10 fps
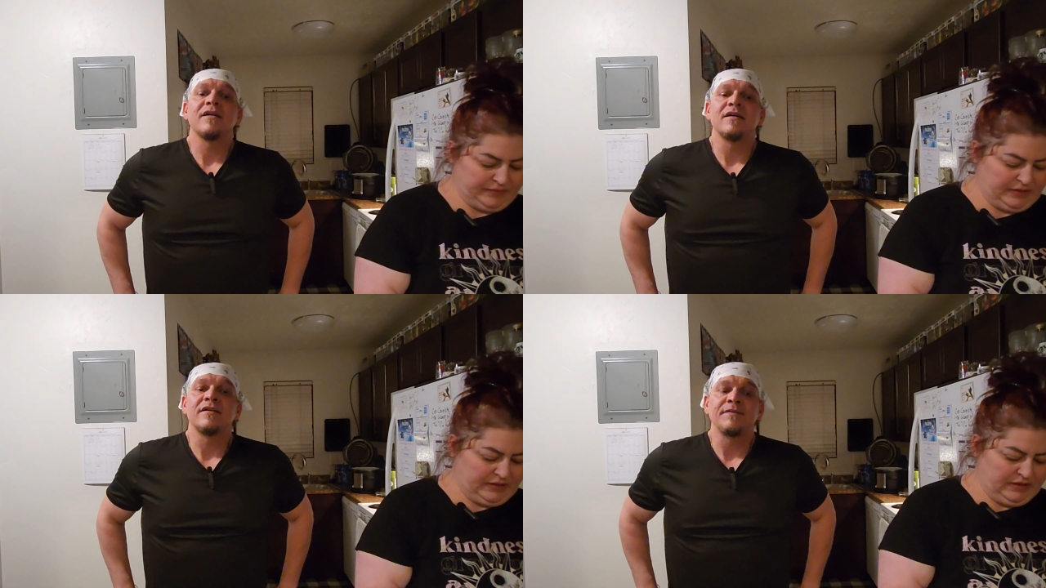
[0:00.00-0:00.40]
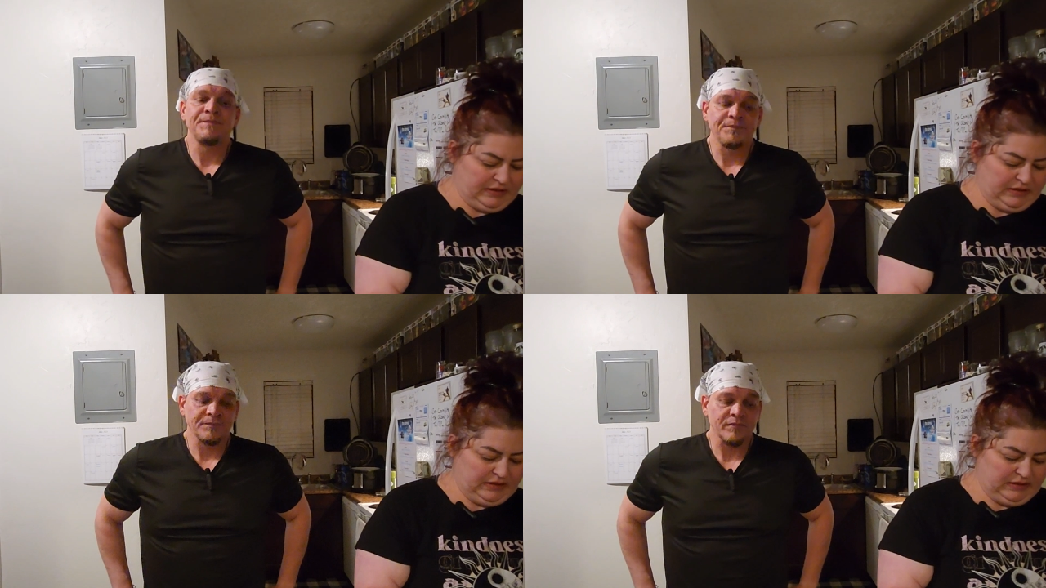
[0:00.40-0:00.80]
Speaker 1: uh
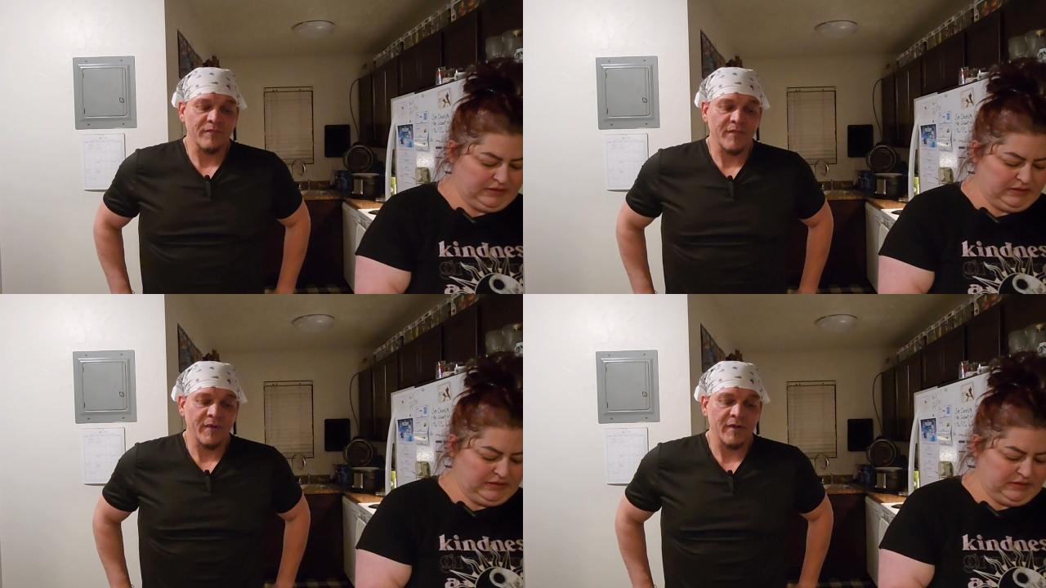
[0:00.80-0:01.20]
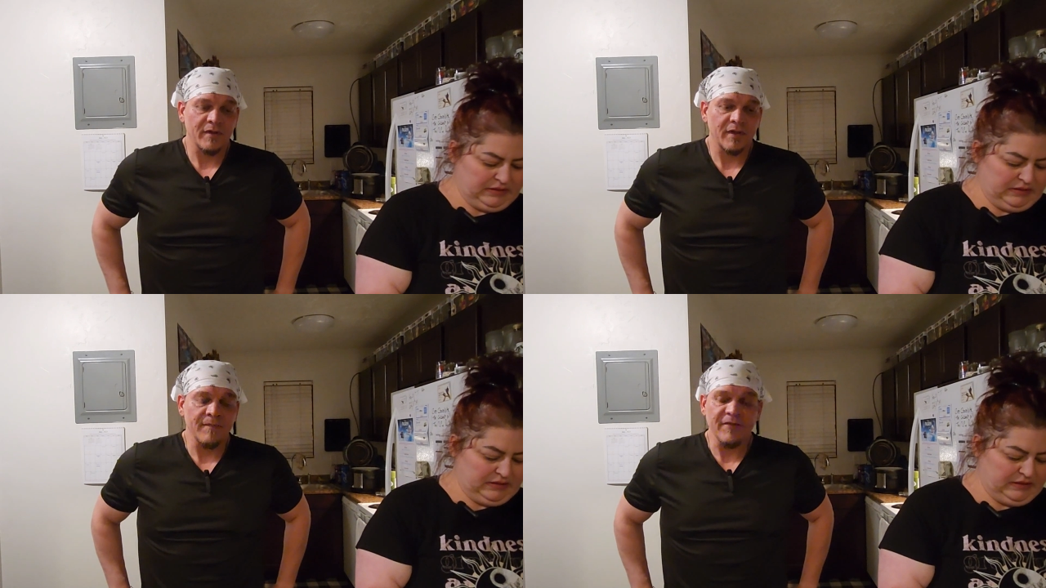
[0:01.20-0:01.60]

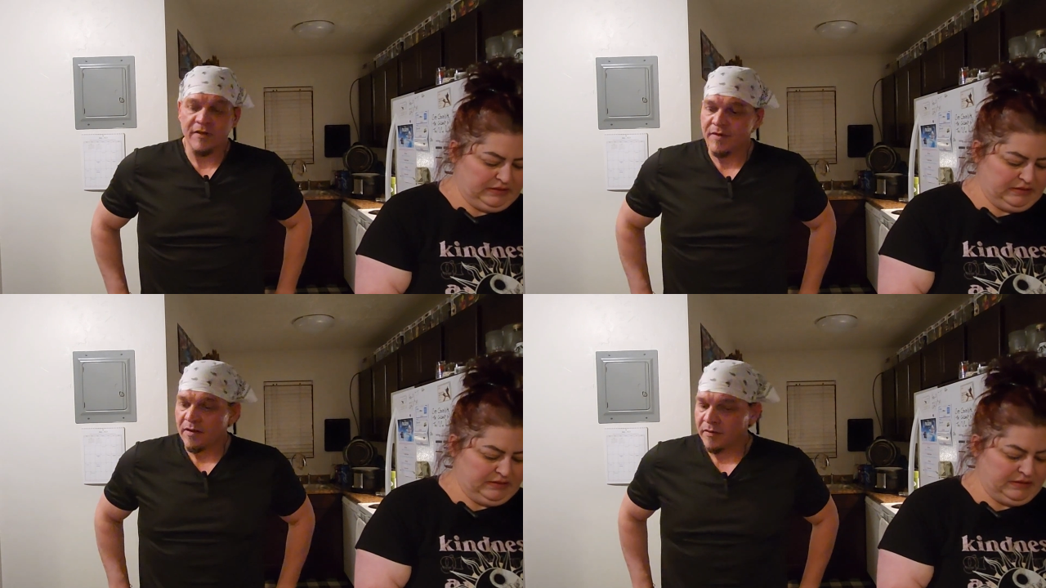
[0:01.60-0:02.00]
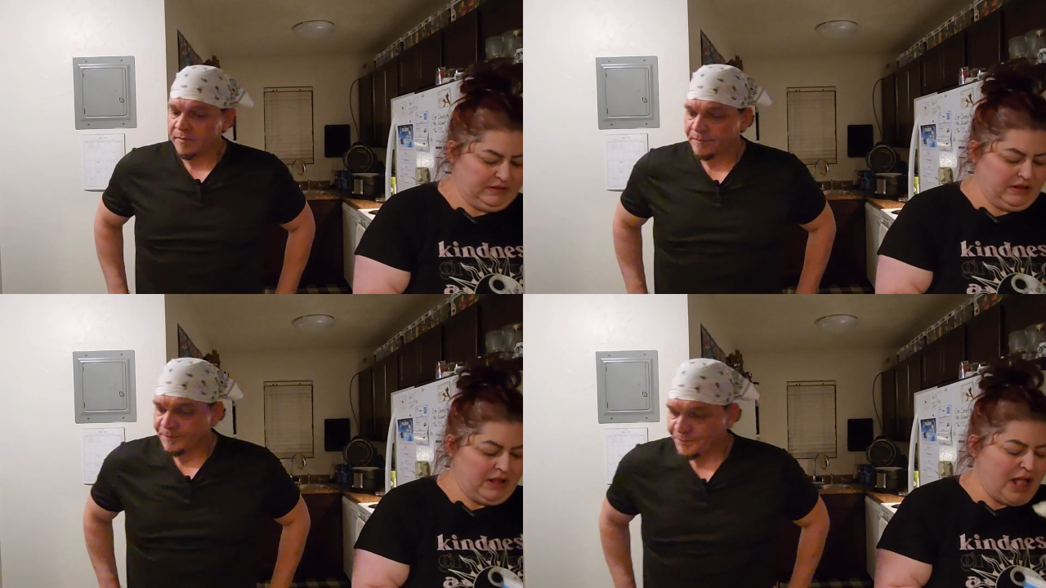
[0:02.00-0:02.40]
I'm feeling that one.